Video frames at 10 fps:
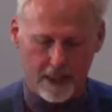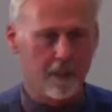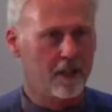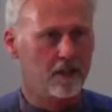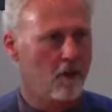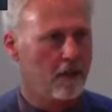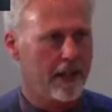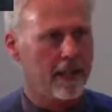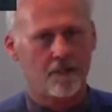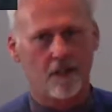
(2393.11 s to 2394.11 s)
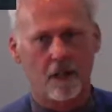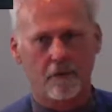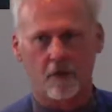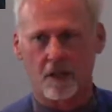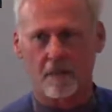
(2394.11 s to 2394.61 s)
because all that stuff
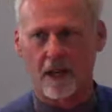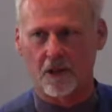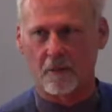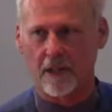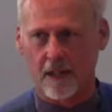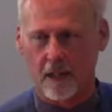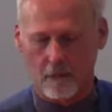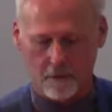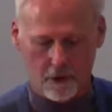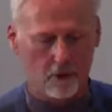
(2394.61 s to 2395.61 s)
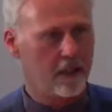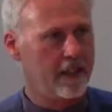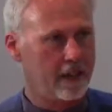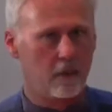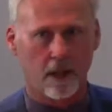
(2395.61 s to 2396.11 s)
was about to become
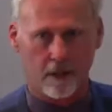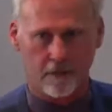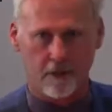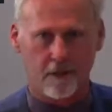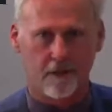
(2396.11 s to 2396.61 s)
totally irrelevant,